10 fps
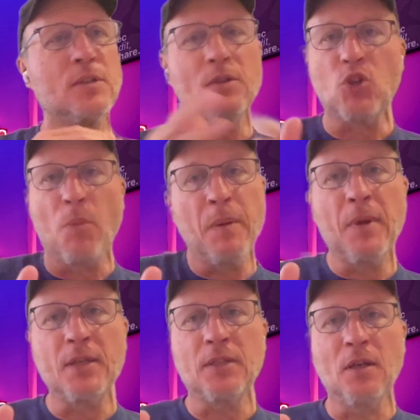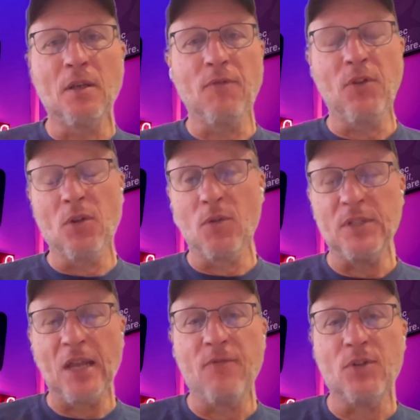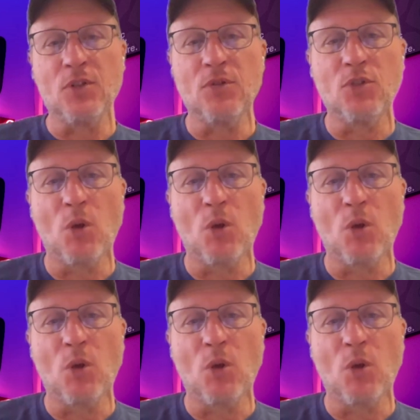shopping basket, if you increase the average